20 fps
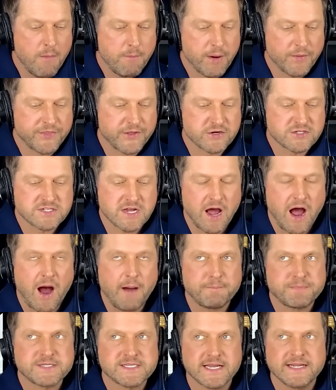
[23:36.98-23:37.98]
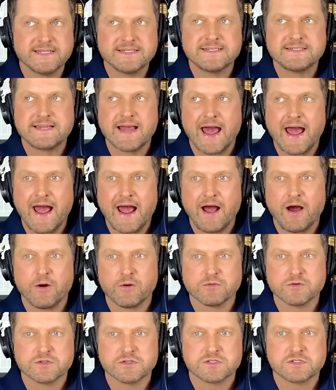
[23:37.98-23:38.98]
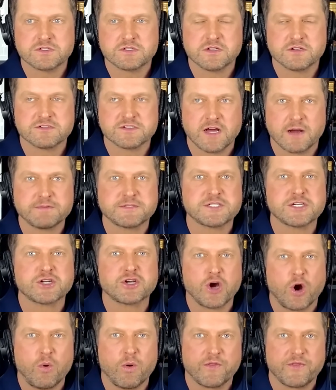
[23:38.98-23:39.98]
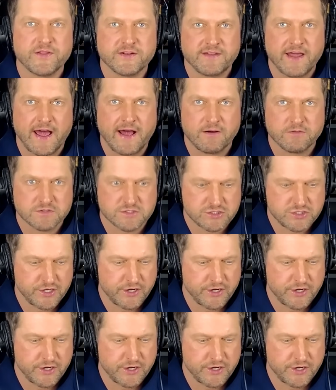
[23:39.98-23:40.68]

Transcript: there's ups and downs. There's ups to go with the downs,